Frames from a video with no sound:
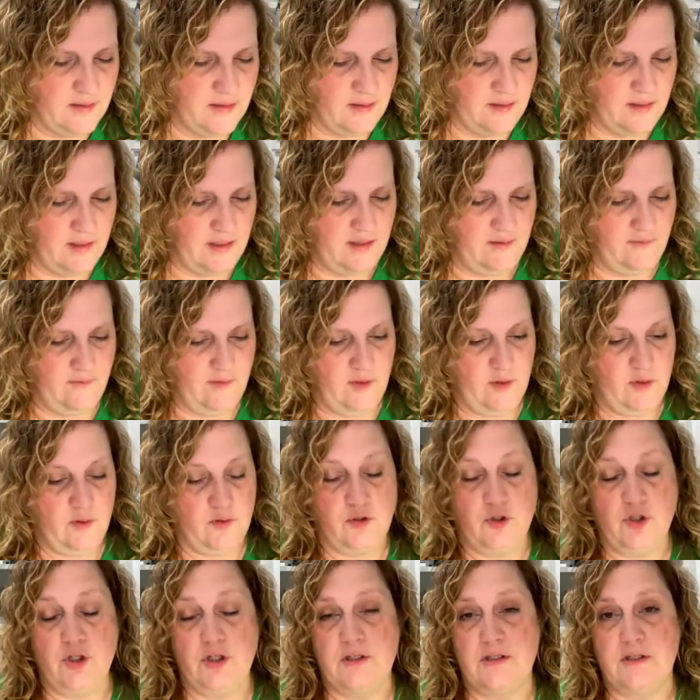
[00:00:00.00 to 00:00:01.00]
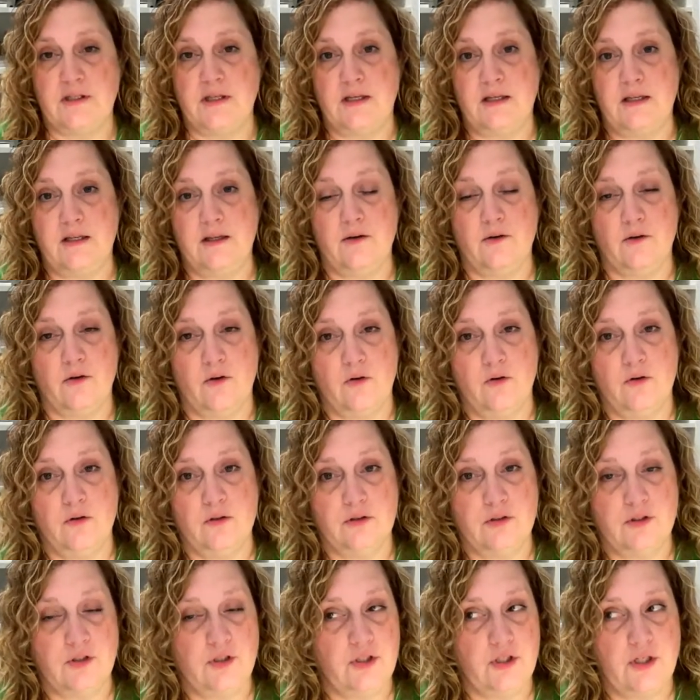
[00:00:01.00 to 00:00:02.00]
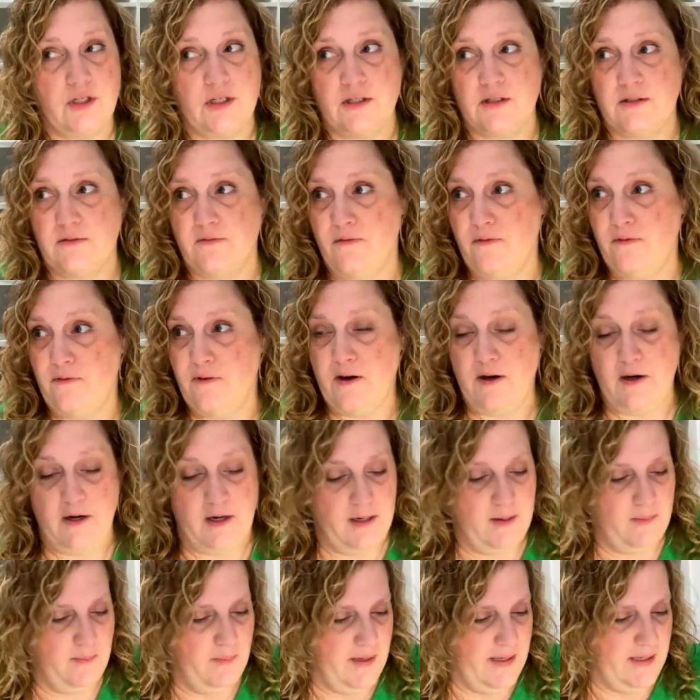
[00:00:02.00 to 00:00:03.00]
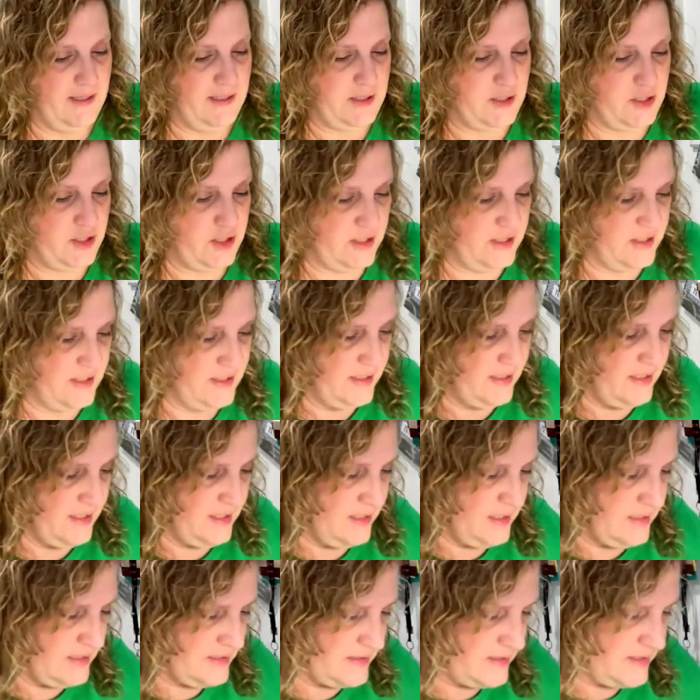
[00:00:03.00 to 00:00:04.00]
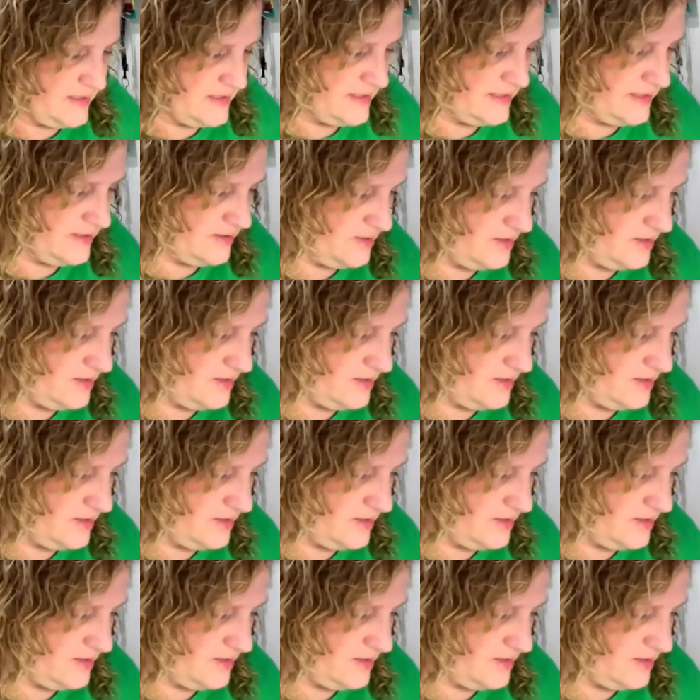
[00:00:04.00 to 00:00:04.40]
Even though she's a year old, she is very much still